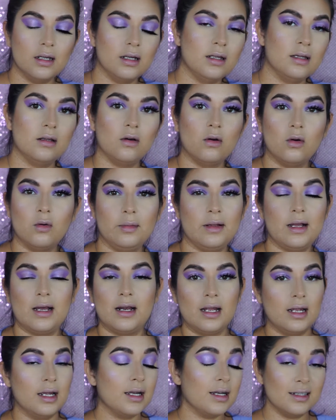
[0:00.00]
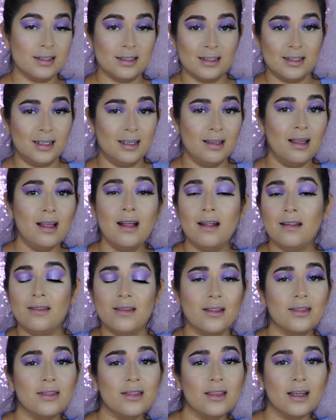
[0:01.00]
in the whole planet can see
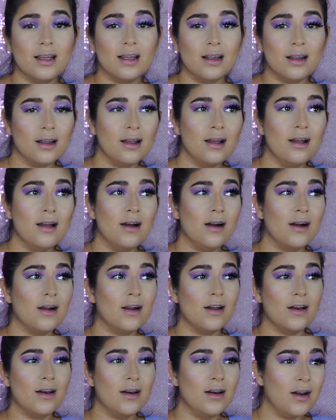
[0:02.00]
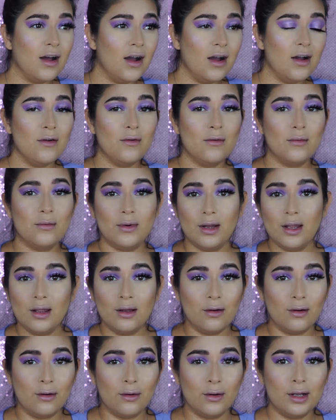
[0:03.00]
that they are not
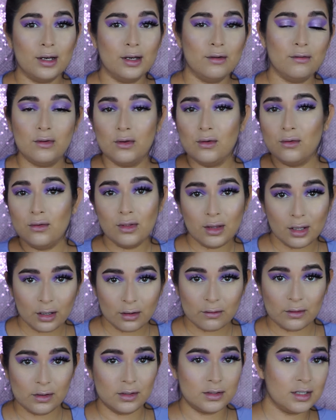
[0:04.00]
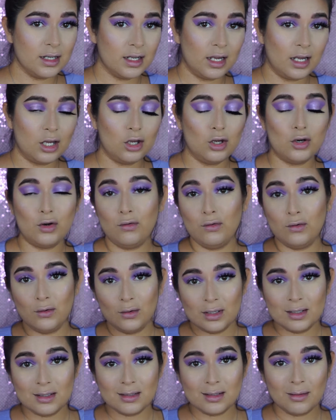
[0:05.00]
real, and if you think for a second you're
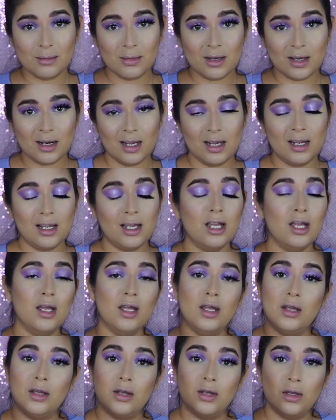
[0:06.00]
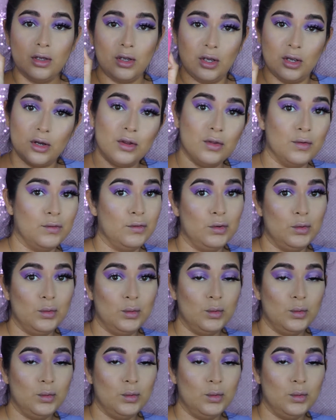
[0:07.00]
fooling somebody, you're the fool.